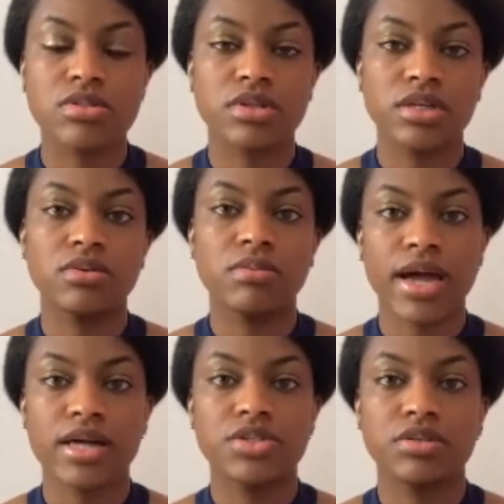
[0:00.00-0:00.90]
So can you
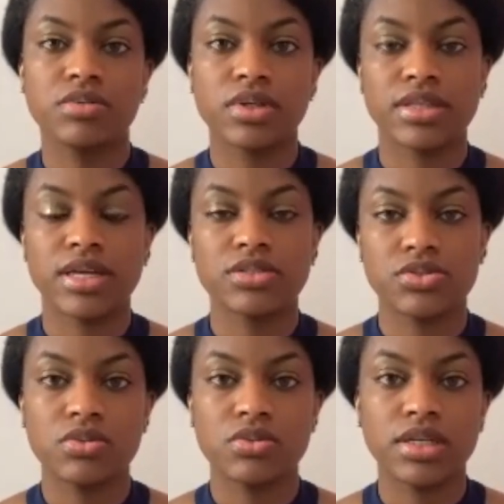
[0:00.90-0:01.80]
imagine what that's
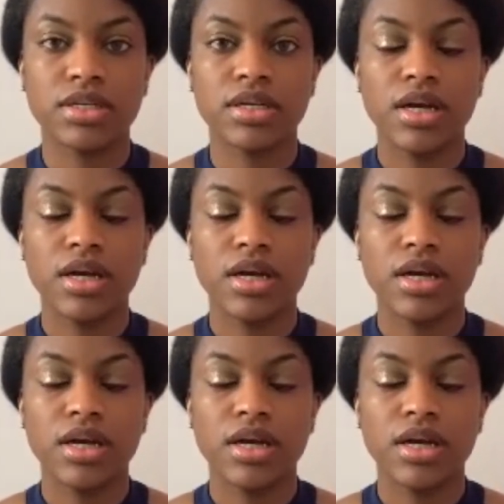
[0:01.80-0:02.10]
doing